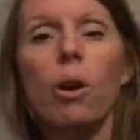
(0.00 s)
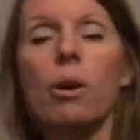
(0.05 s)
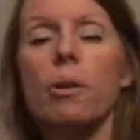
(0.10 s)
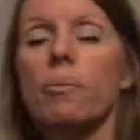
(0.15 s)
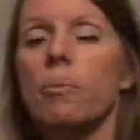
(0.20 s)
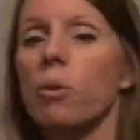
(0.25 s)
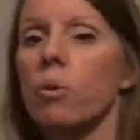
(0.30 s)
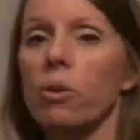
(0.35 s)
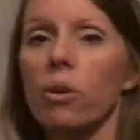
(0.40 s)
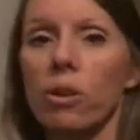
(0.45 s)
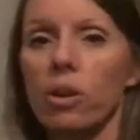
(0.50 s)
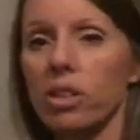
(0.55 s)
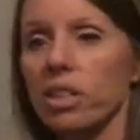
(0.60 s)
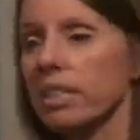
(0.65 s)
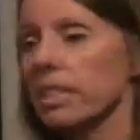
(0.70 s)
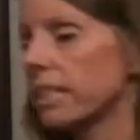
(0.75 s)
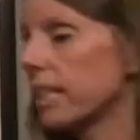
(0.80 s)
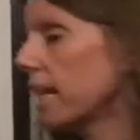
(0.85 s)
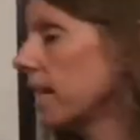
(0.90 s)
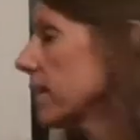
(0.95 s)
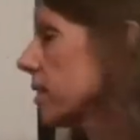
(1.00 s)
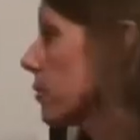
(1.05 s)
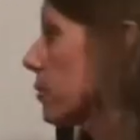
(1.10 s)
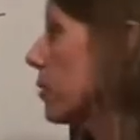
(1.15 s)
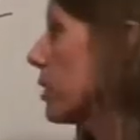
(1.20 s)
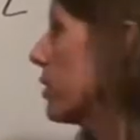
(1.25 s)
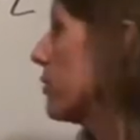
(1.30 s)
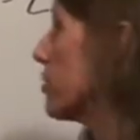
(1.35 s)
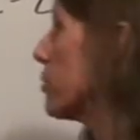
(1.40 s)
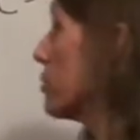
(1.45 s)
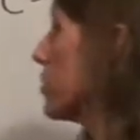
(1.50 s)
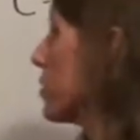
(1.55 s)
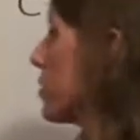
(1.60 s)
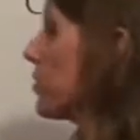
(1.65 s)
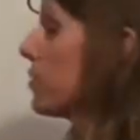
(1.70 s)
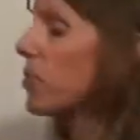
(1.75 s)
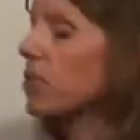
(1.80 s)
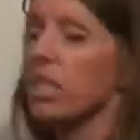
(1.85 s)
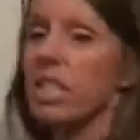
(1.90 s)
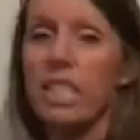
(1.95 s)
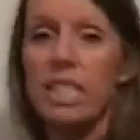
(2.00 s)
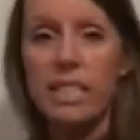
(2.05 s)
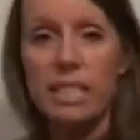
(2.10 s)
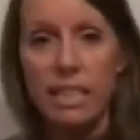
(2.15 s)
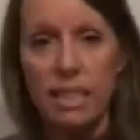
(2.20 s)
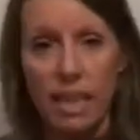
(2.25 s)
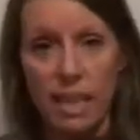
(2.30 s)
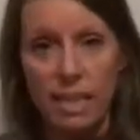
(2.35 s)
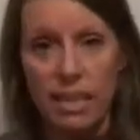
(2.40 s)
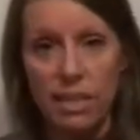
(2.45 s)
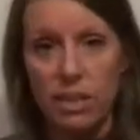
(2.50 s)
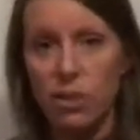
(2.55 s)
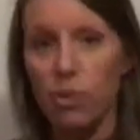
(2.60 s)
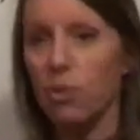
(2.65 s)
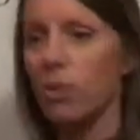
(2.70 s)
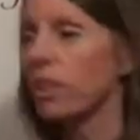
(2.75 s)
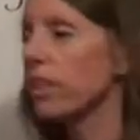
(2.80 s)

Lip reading: or on a desk, whatever Mr. Steed said is totally